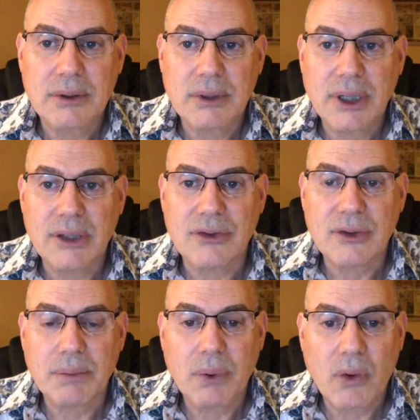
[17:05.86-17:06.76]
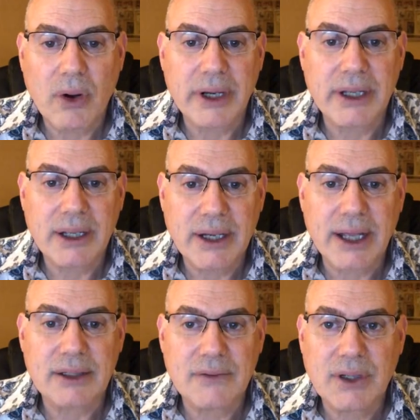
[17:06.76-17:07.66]
is supporting
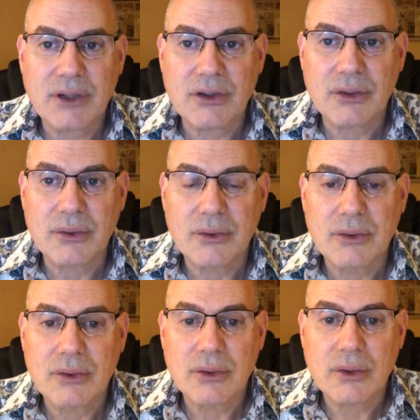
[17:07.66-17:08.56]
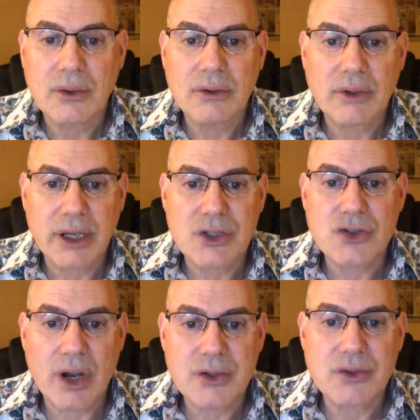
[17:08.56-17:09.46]
connective tissue, right?
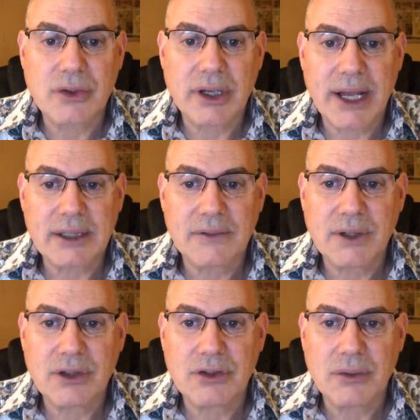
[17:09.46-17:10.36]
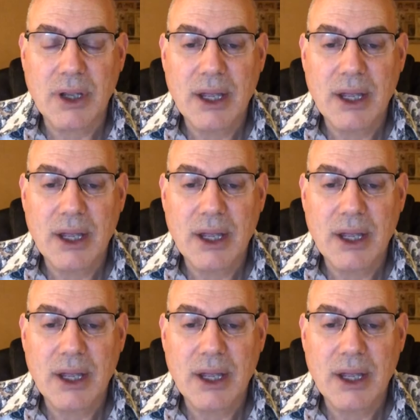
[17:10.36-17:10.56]
Structural connective tissue.